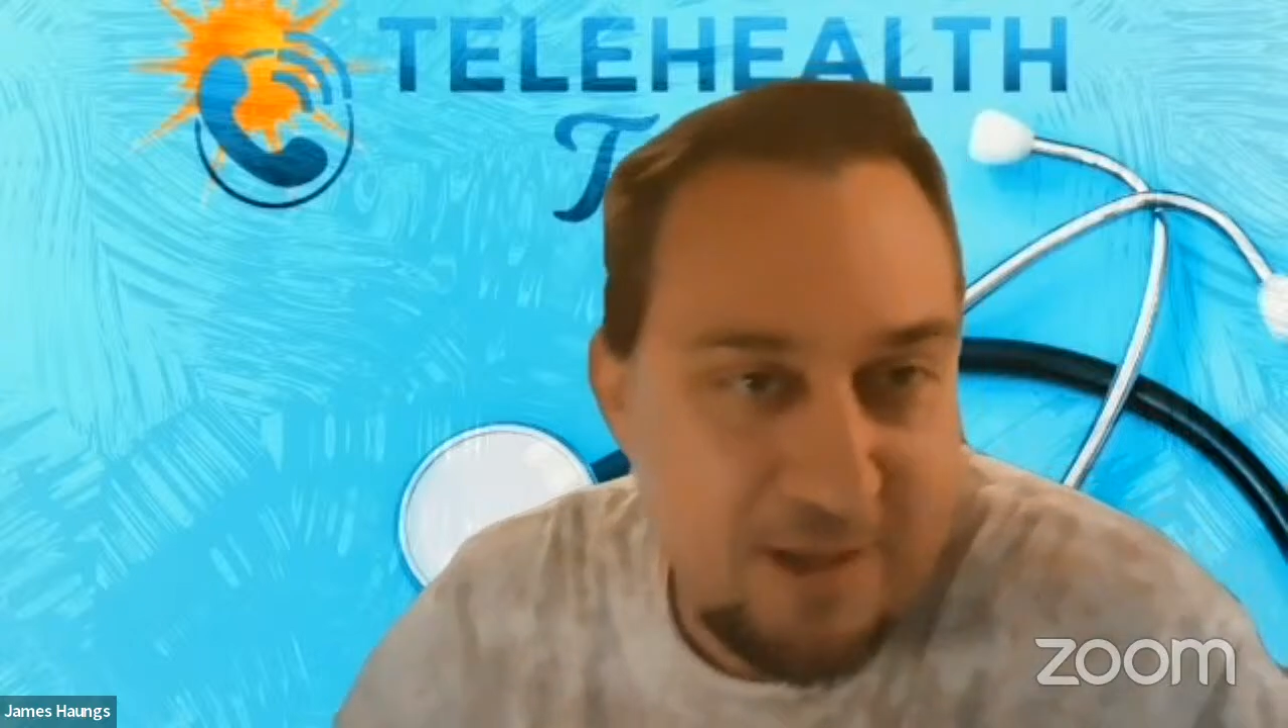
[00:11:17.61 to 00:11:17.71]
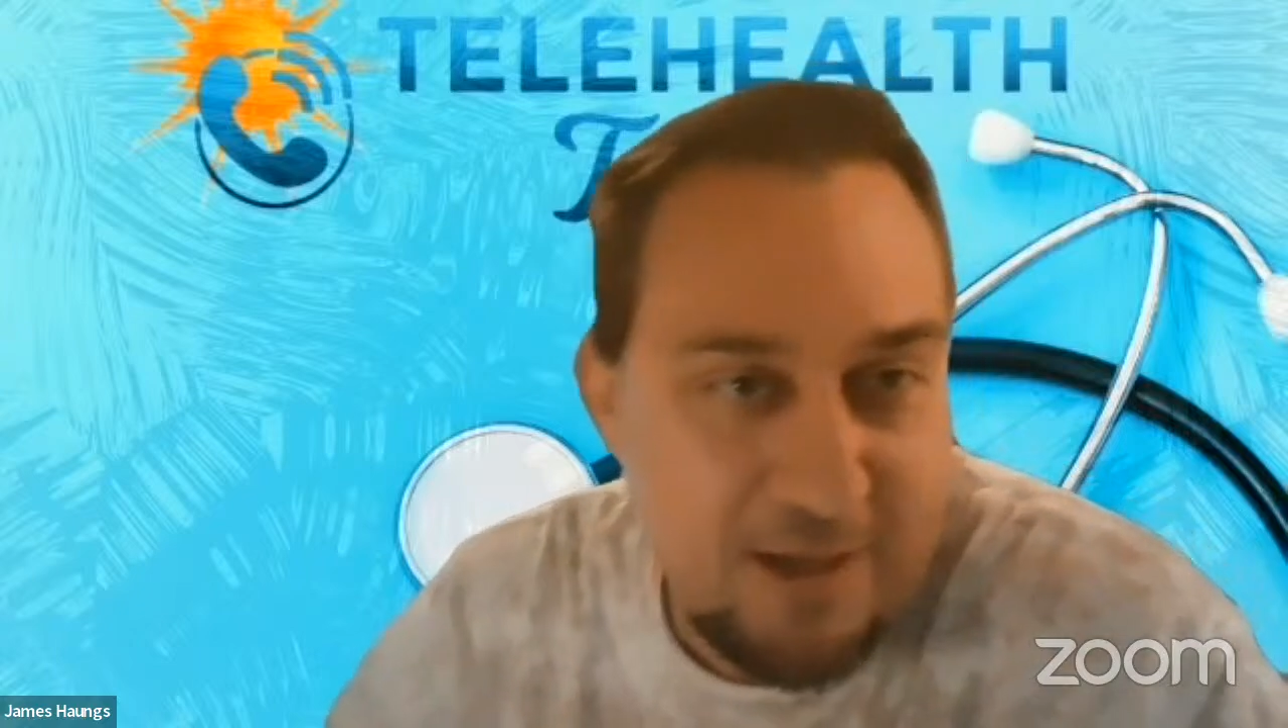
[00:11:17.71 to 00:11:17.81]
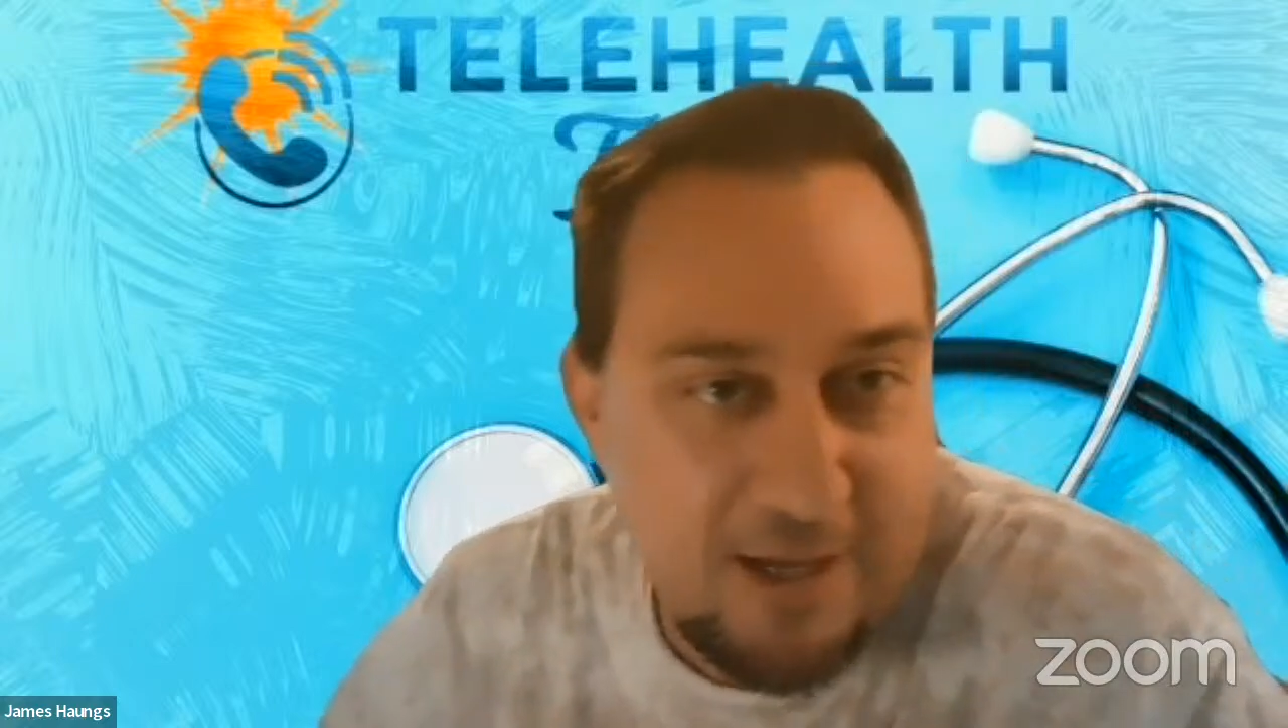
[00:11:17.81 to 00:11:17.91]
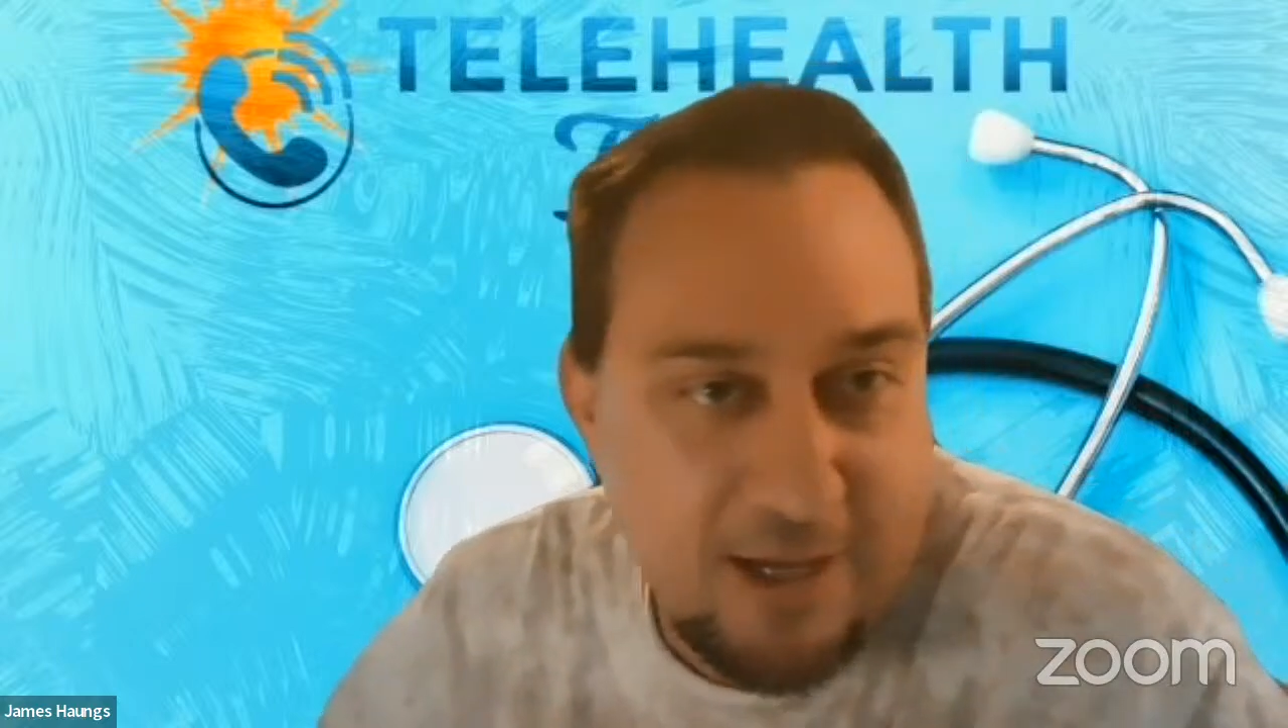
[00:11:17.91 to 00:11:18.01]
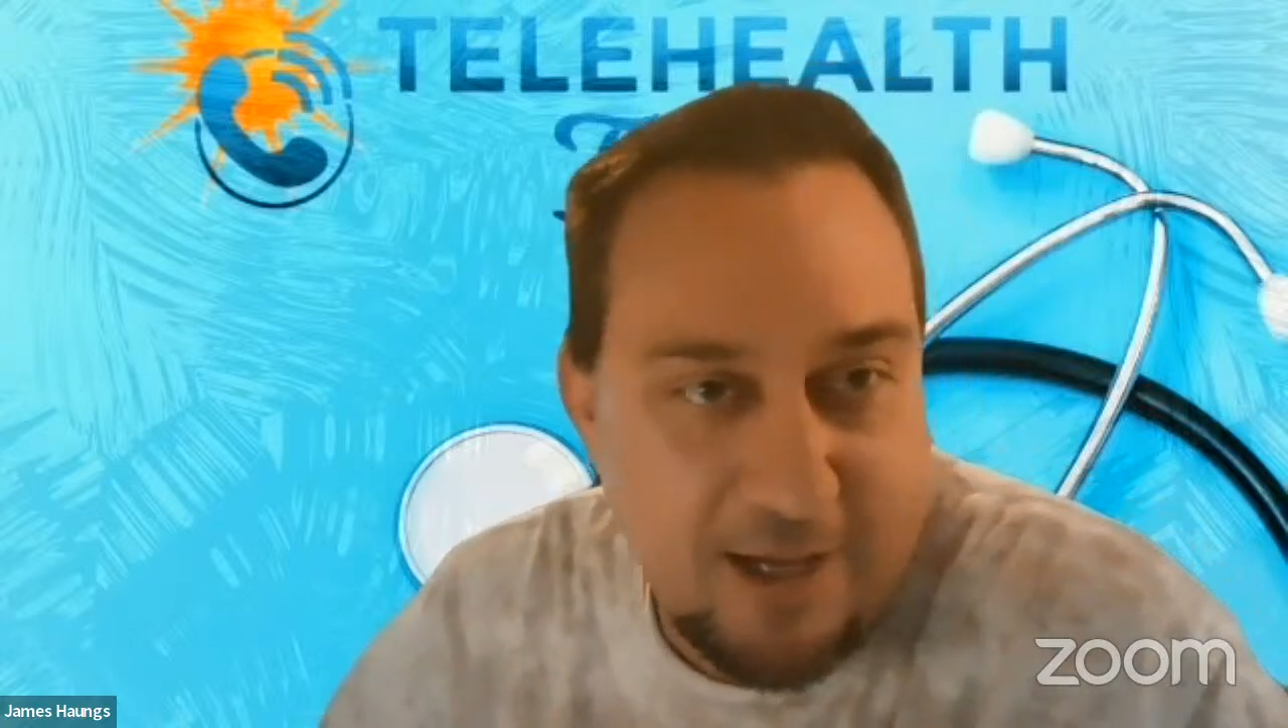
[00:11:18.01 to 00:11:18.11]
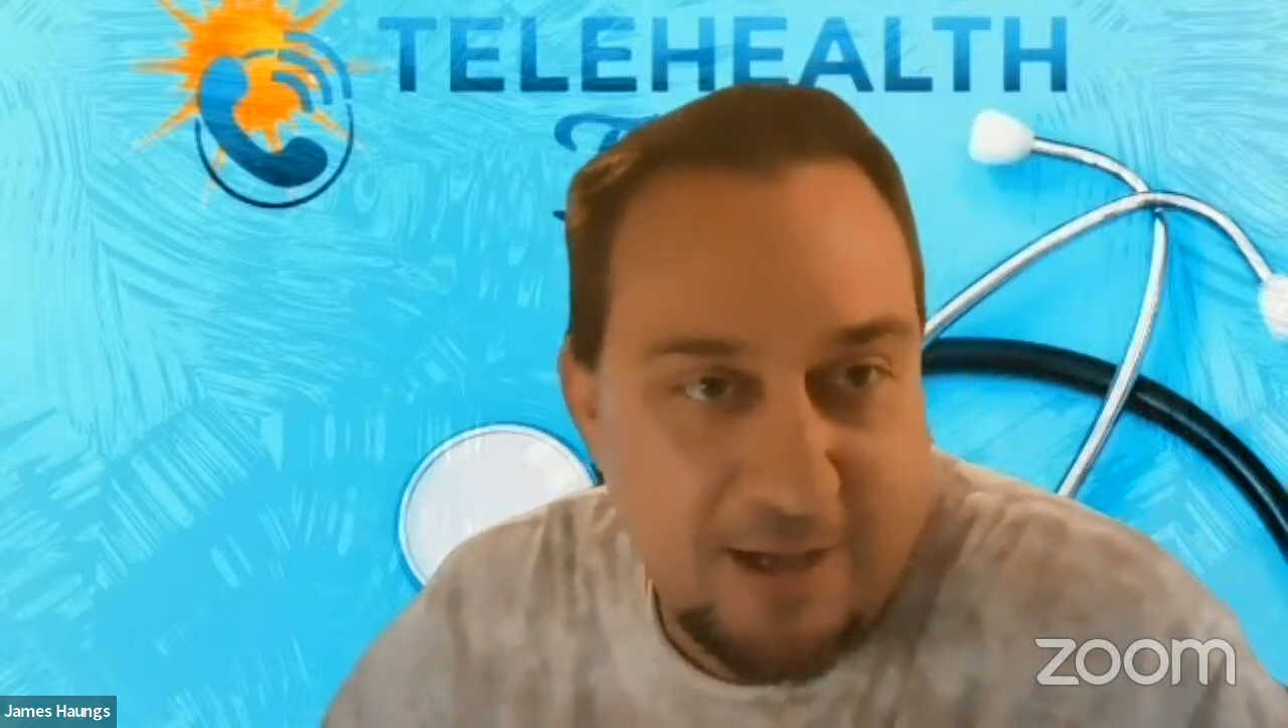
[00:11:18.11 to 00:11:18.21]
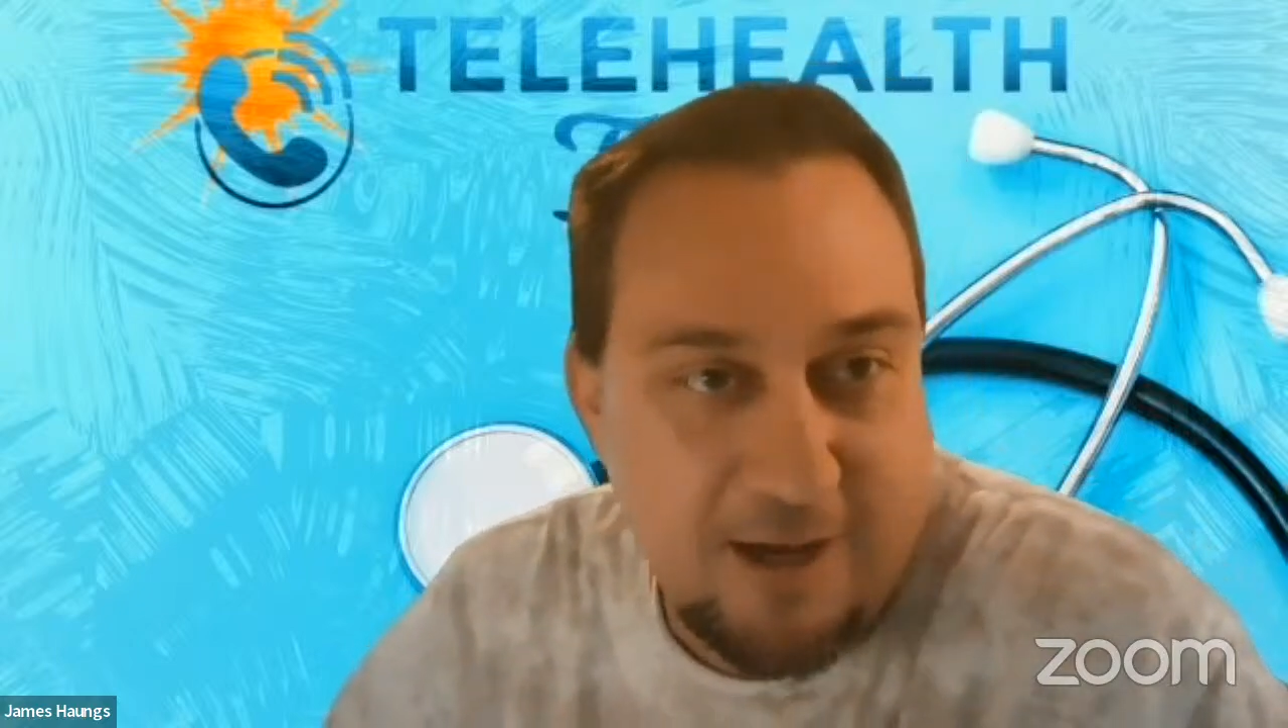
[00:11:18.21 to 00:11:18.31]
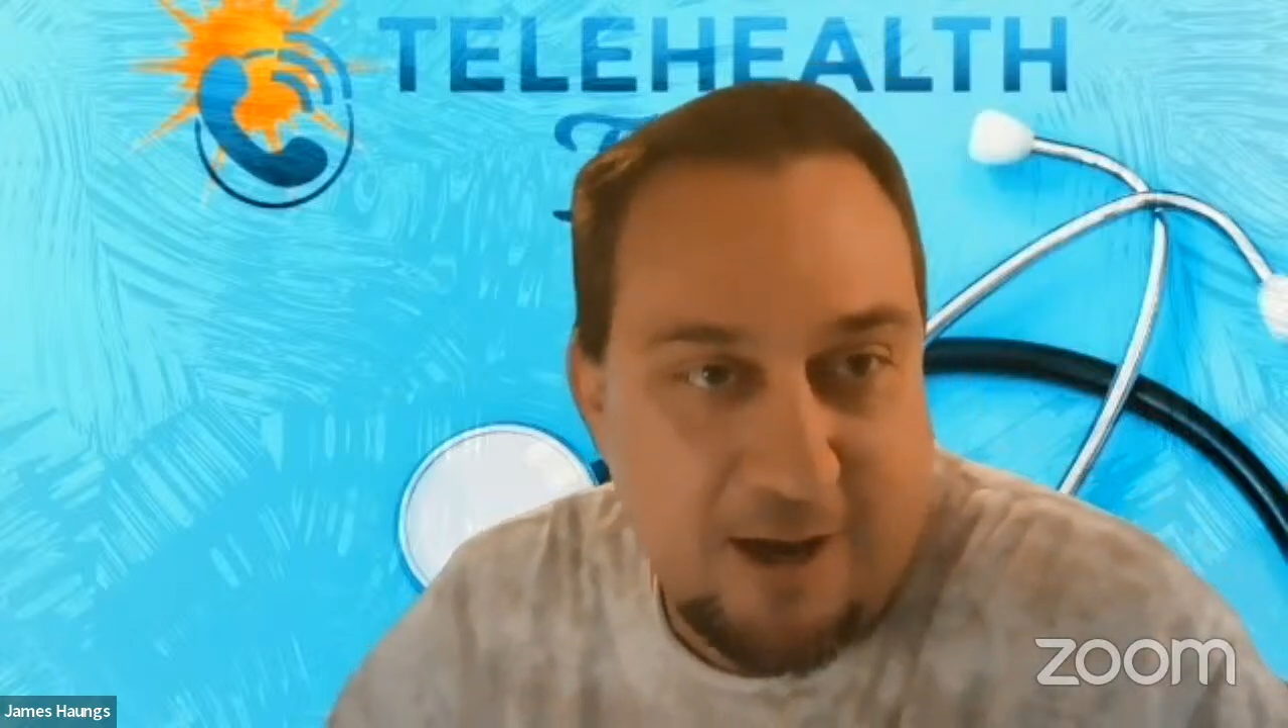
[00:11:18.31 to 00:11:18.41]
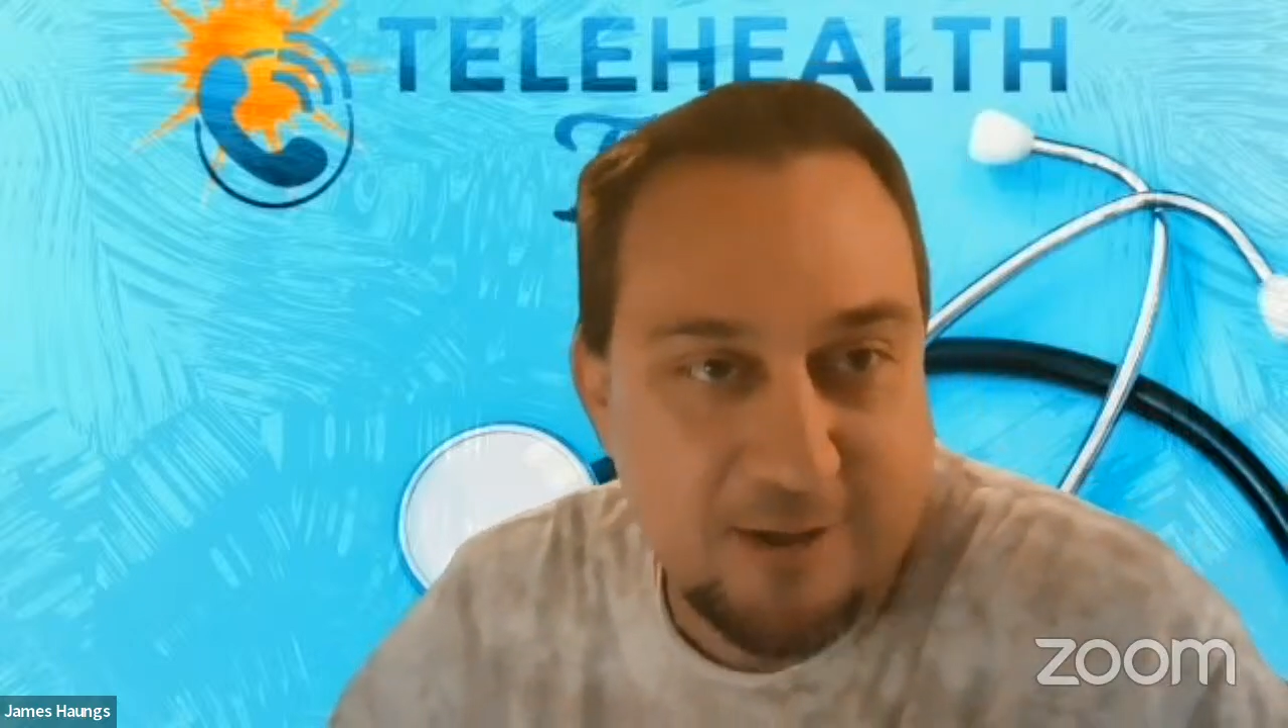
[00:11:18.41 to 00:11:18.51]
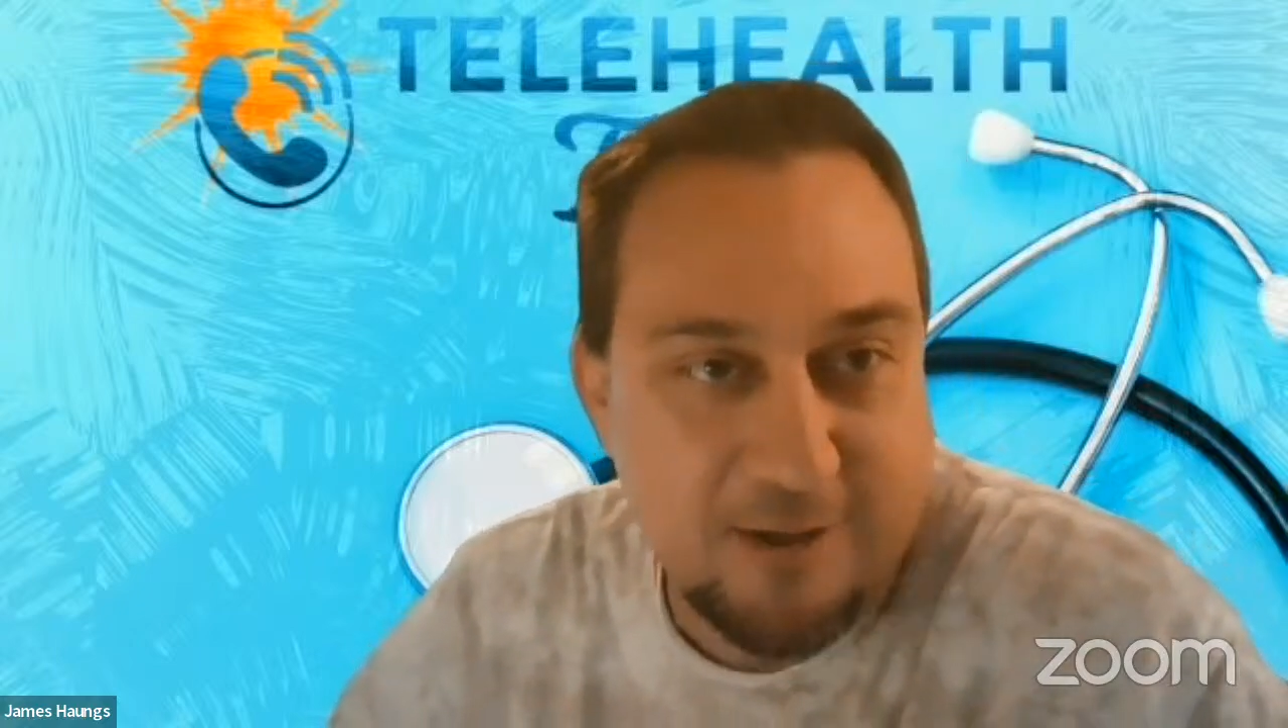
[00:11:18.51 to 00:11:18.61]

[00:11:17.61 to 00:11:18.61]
and all